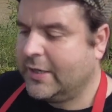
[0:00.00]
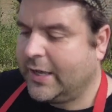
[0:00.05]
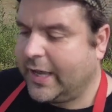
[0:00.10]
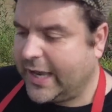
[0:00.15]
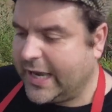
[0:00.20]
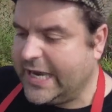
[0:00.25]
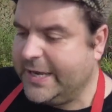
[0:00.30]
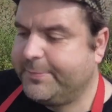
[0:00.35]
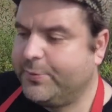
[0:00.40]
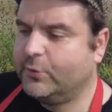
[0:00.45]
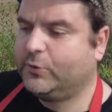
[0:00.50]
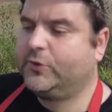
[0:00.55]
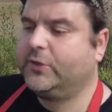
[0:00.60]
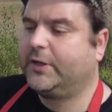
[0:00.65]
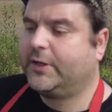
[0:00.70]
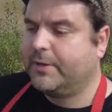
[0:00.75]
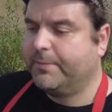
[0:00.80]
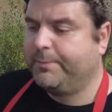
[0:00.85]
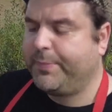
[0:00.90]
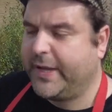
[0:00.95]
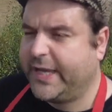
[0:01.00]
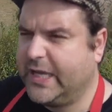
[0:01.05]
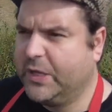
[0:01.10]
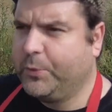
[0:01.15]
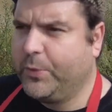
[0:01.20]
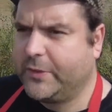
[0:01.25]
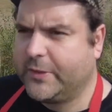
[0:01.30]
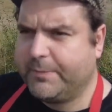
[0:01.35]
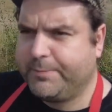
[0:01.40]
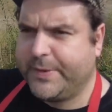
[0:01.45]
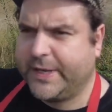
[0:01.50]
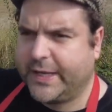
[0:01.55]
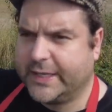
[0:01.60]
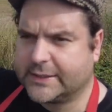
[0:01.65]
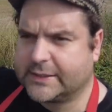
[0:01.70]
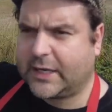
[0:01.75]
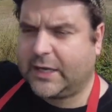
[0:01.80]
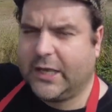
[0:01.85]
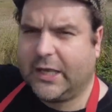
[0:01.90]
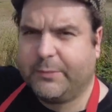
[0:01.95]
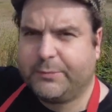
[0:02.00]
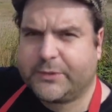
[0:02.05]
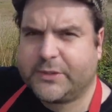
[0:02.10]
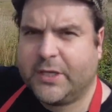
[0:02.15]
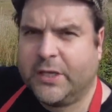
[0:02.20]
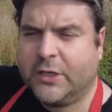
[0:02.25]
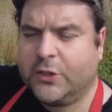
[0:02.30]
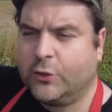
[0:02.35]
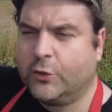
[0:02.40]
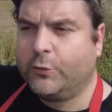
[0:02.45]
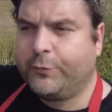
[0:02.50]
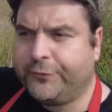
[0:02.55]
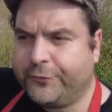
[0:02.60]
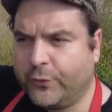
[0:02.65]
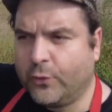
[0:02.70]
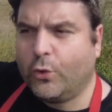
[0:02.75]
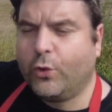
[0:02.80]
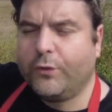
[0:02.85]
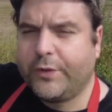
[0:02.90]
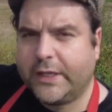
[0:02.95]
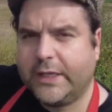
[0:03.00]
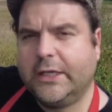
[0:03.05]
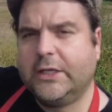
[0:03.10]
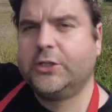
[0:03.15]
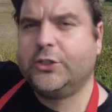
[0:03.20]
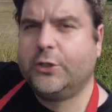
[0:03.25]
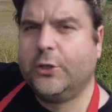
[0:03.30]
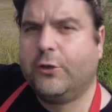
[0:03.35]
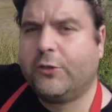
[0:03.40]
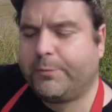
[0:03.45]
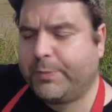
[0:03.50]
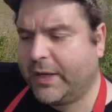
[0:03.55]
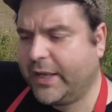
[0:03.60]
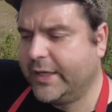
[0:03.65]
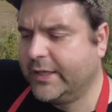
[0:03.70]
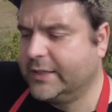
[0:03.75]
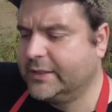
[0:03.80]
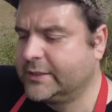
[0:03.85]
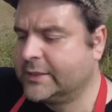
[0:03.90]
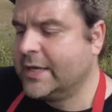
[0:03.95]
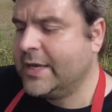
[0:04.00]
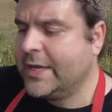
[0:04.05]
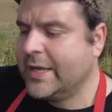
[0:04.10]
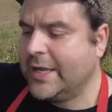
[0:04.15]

able to compete with the biggest clubs for these youth players